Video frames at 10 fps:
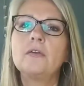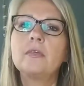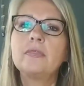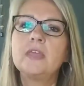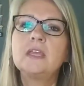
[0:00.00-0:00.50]

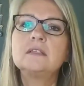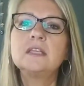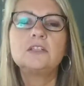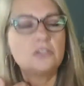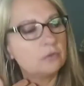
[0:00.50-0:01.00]
the things
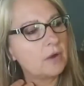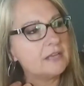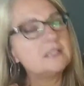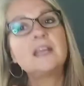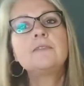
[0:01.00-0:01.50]
that you
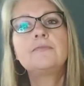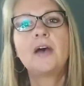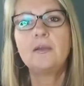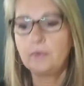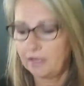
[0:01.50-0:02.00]

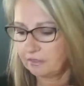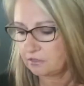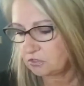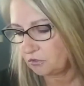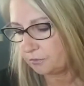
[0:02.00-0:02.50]
identify with
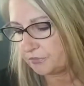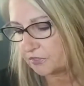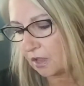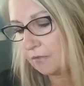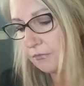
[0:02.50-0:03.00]
in terms
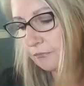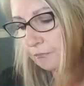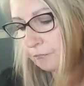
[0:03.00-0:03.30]
of